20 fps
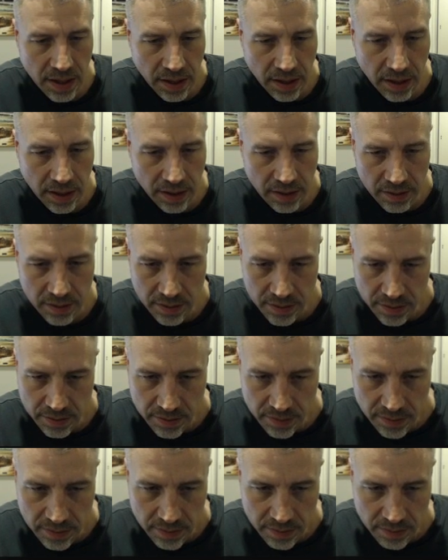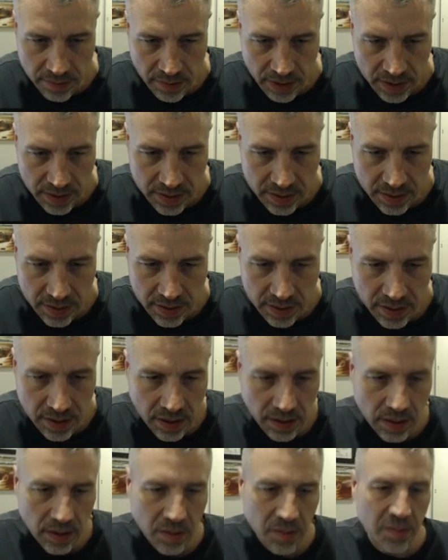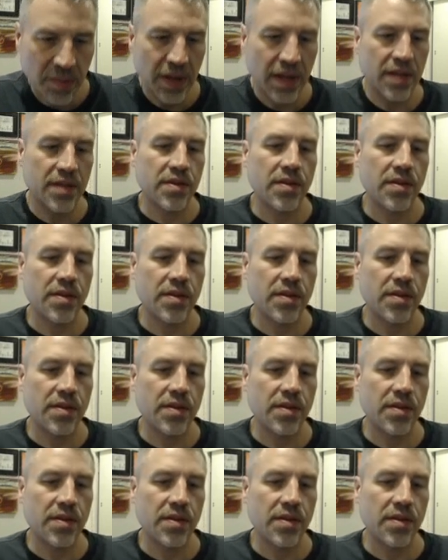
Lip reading: I can mess it a little bit.